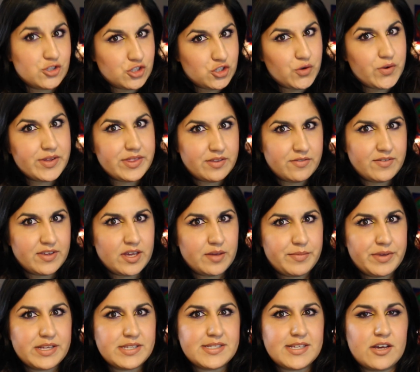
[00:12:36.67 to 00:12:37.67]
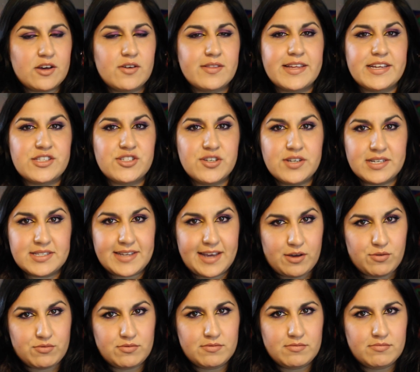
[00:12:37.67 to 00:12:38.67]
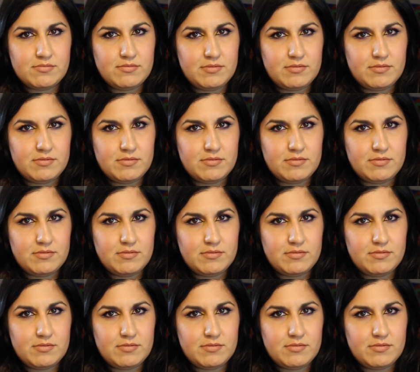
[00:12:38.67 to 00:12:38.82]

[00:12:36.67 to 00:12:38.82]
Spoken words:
during the VIB sale, they took it down.